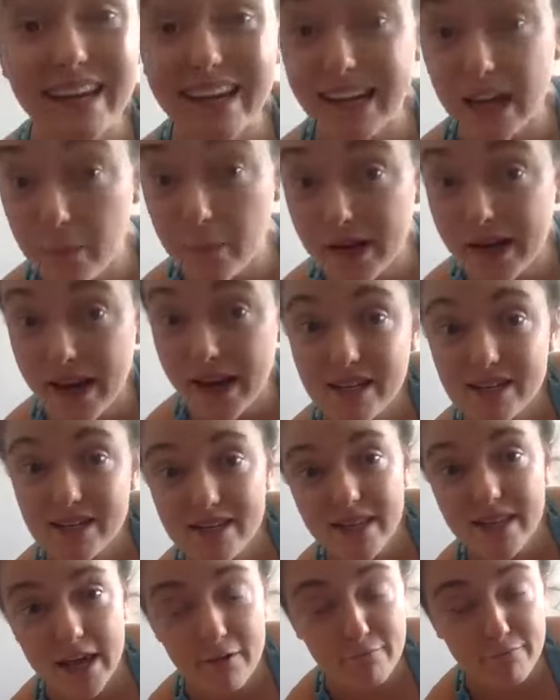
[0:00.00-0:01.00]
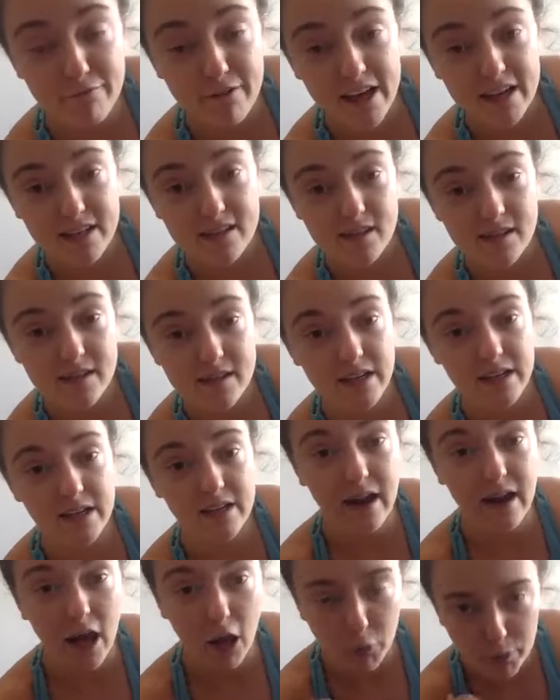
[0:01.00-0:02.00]
eliminates the hip flexors
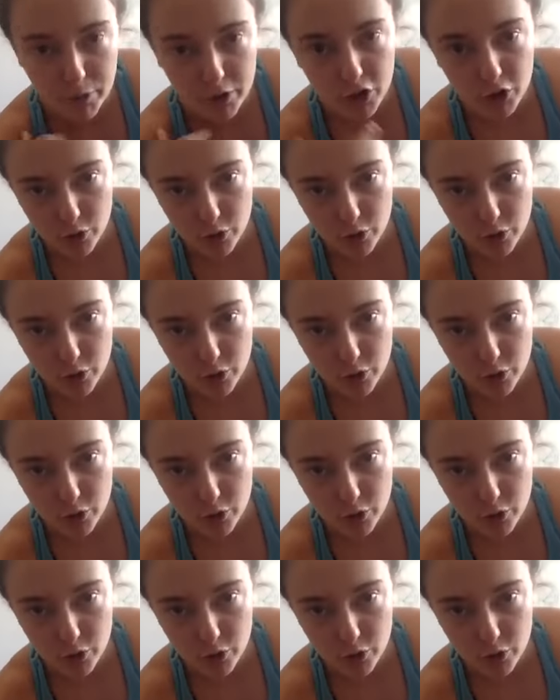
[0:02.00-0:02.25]
in helping